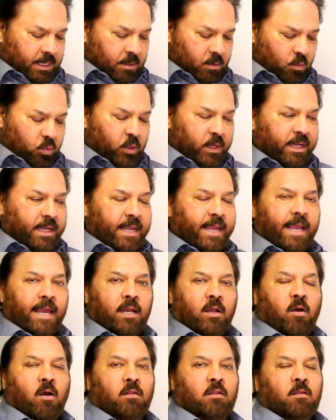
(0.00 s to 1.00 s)
we
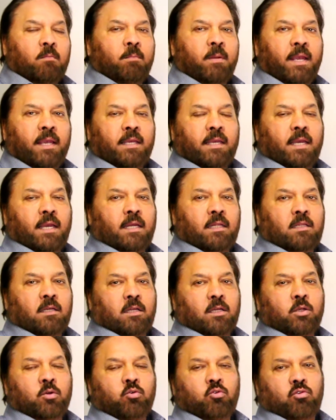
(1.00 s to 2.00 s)
cannot make it
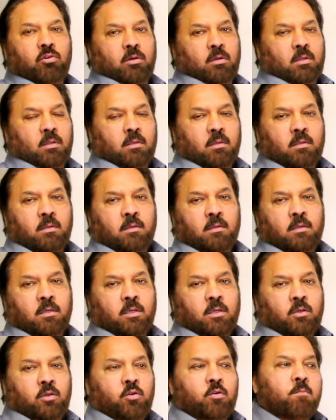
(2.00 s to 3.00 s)
neutral.
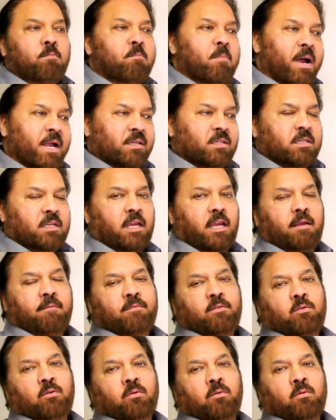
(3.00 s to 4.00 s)
You must
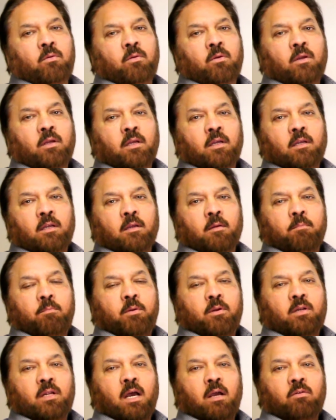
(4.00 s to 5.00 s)
have to
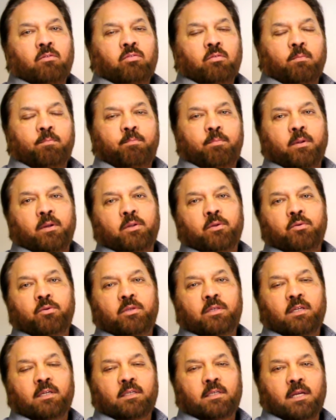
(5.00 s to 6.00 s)

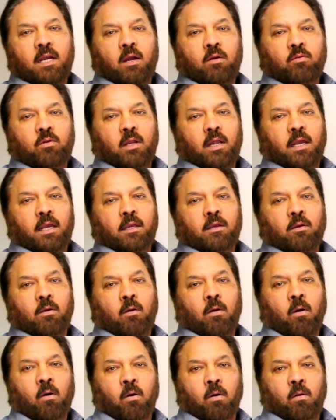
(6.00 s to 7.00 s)
produce the sound like
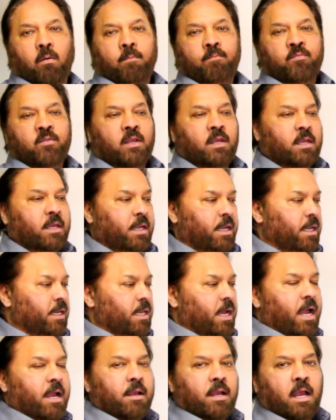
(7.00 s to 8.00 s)
O.
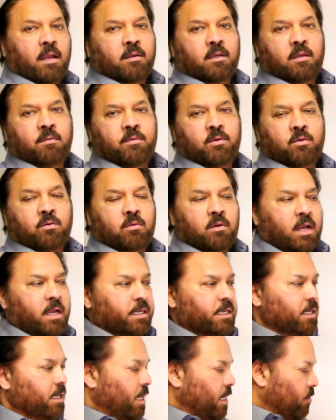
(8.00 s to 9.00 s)
And I'm
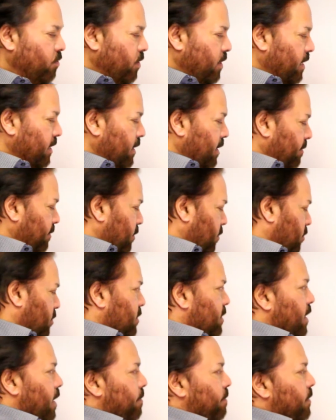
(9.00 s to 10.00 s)
gonna give you
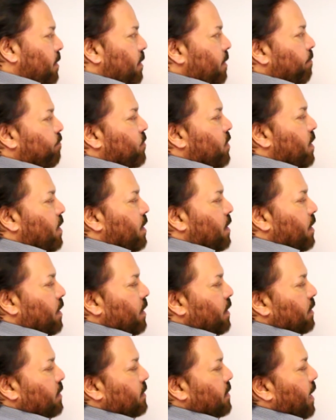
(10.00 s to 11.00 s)
some
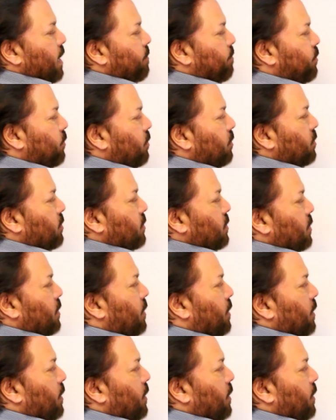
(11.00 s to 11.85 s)
examples